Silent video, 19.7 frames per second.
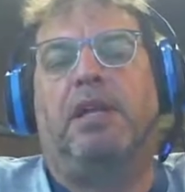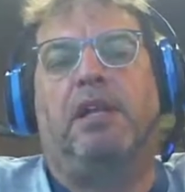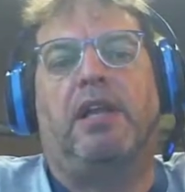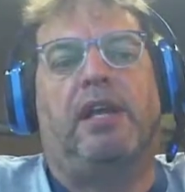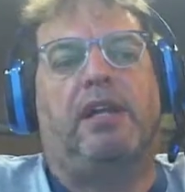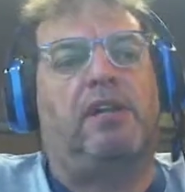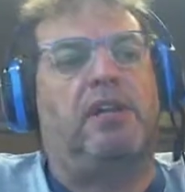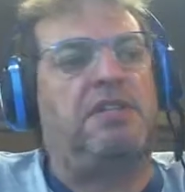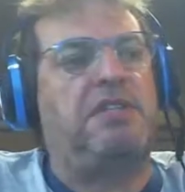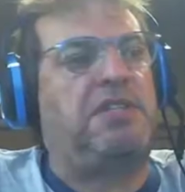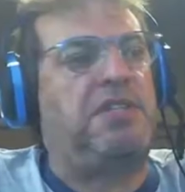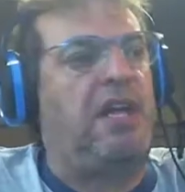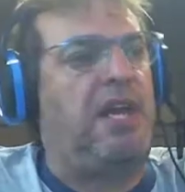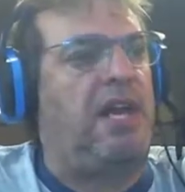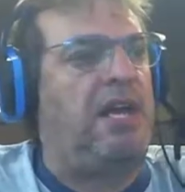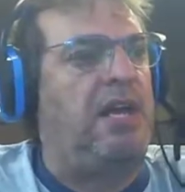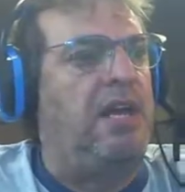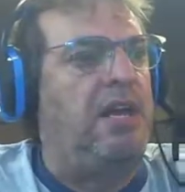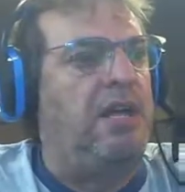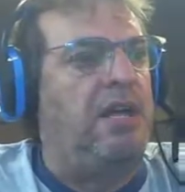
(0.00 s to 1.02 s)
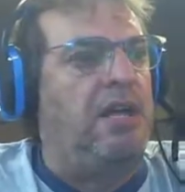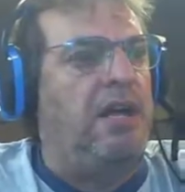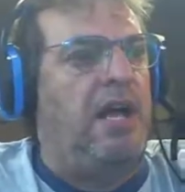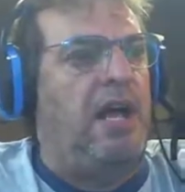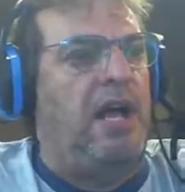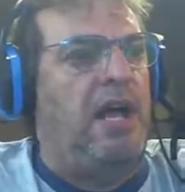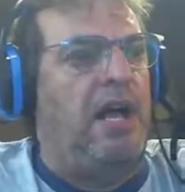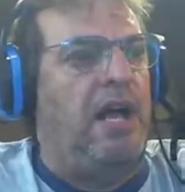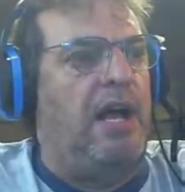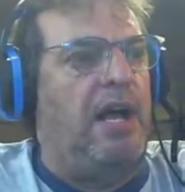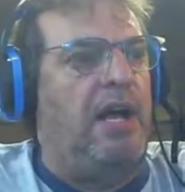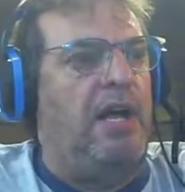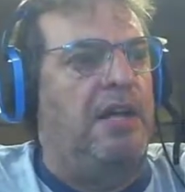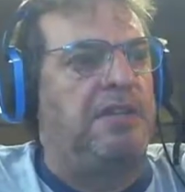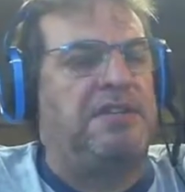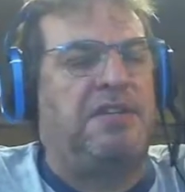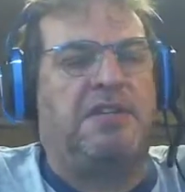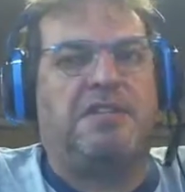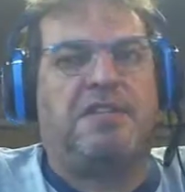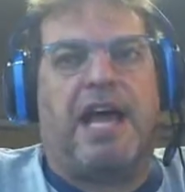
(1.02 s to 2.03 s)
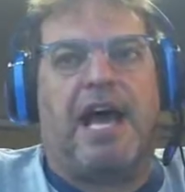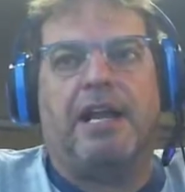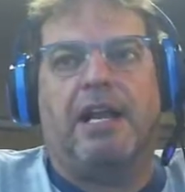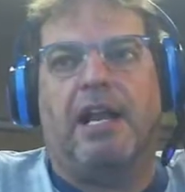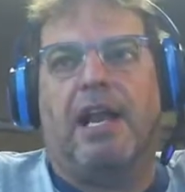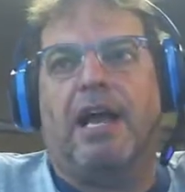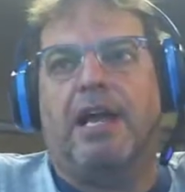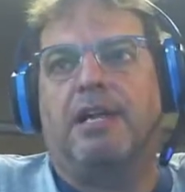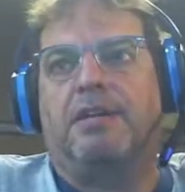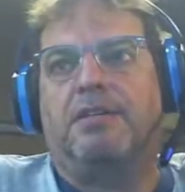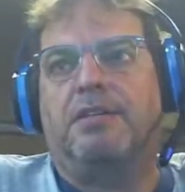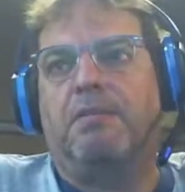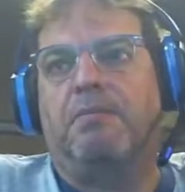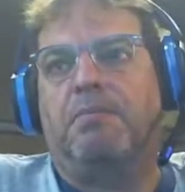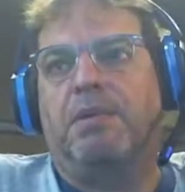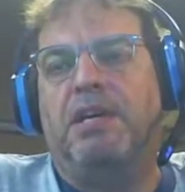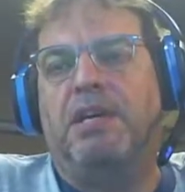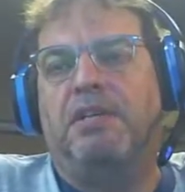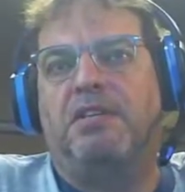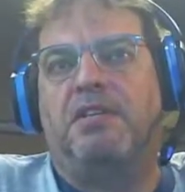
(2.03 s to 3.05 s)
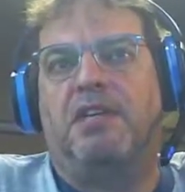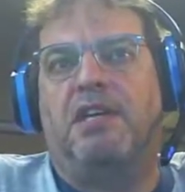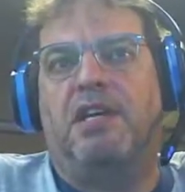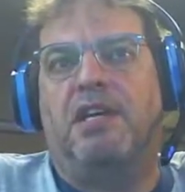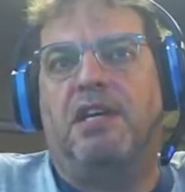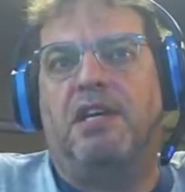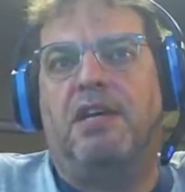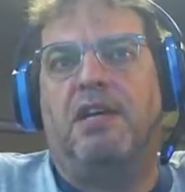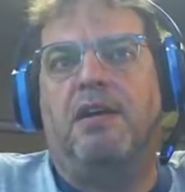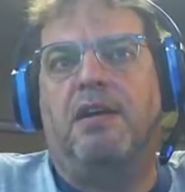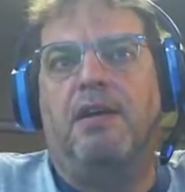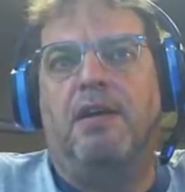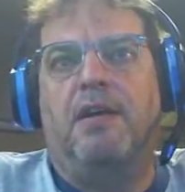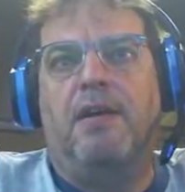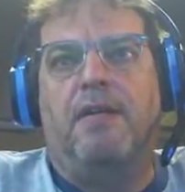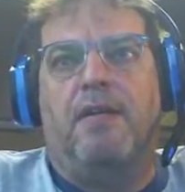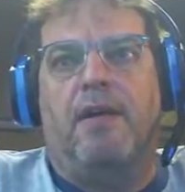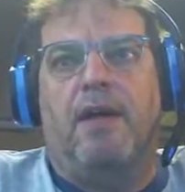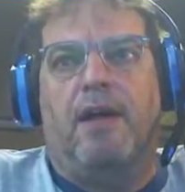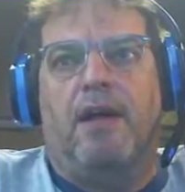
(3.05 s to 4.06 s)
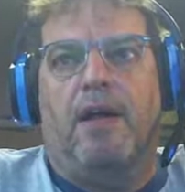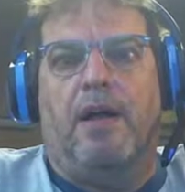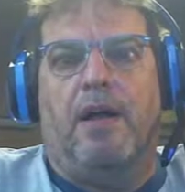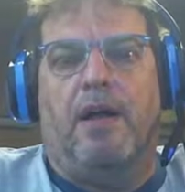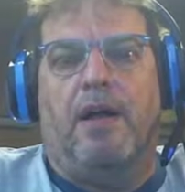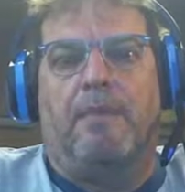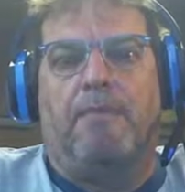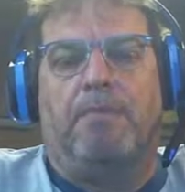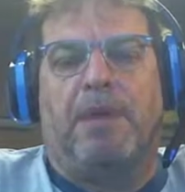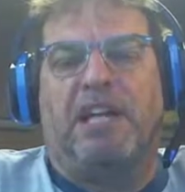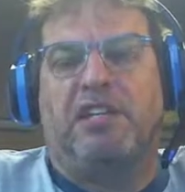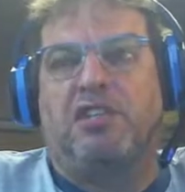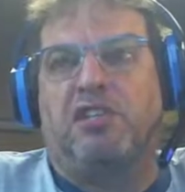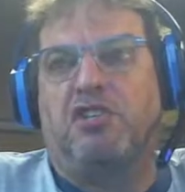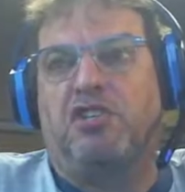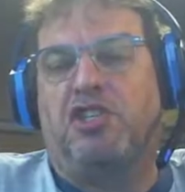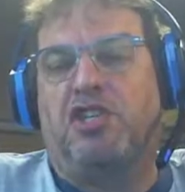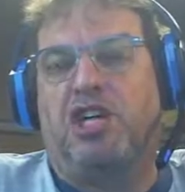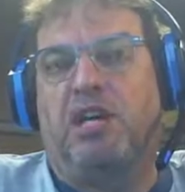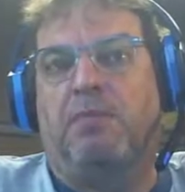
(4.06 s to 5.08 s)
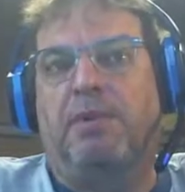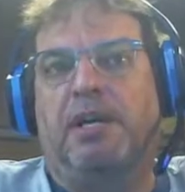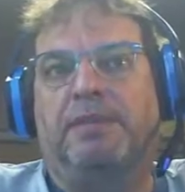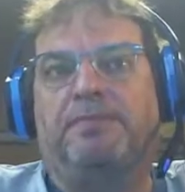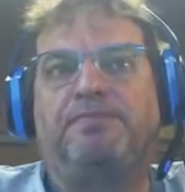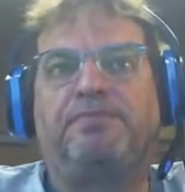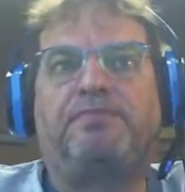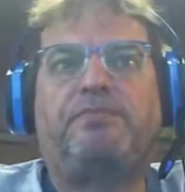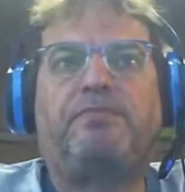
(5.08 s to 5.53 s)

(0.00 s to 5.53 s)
Like let's say it's a satellite PC by Toshiba.